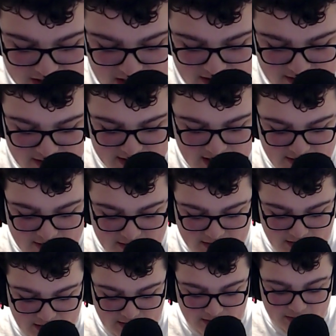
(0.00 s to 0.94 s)
tell me down
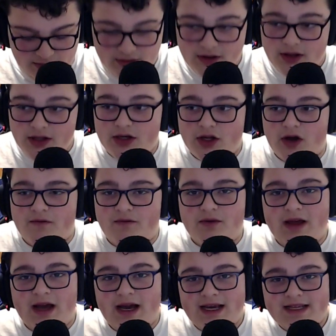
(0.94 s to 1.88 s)
below. You know, if
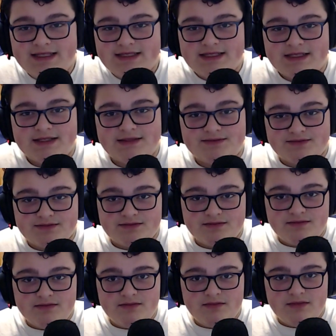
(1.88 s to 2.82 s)
you guys
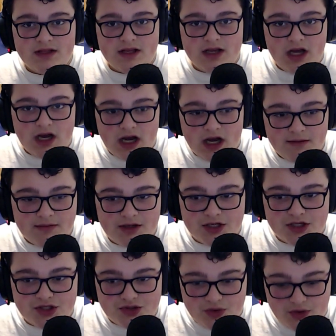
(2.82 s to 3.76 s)
um
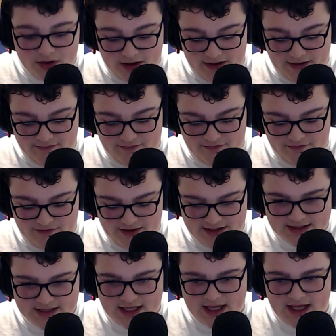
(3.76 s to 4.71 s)
enjoy
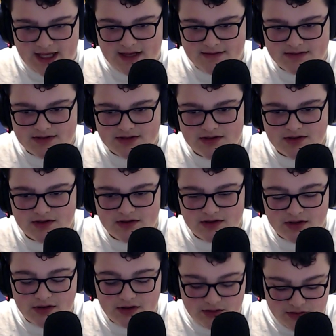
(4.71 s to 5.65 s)
face cams,
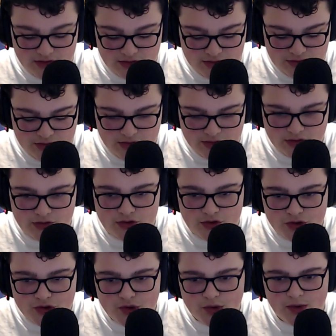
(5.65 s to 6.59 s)

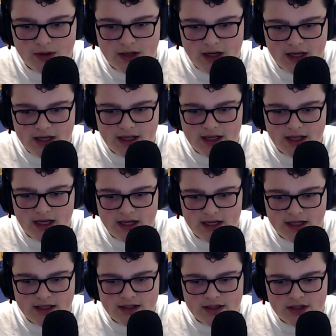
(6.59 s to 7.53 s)
do I
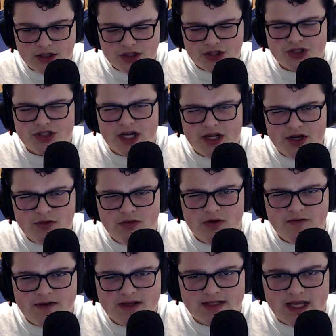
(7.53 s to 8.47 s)
uh should I do
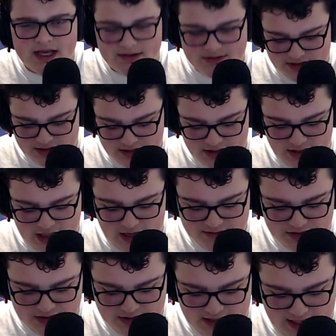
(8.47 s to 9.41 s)
more face cams?
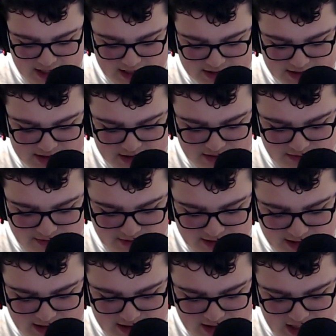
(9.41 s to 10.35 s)
Up to you guys.
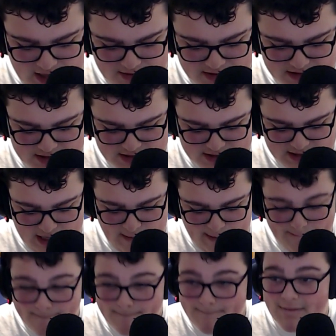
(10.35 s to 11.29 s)
Write down the comments
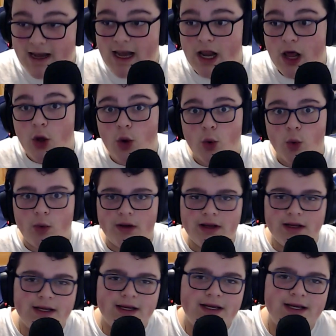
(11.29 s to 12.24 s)
down below,
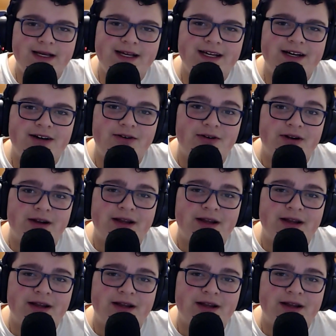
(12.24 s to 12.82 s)
or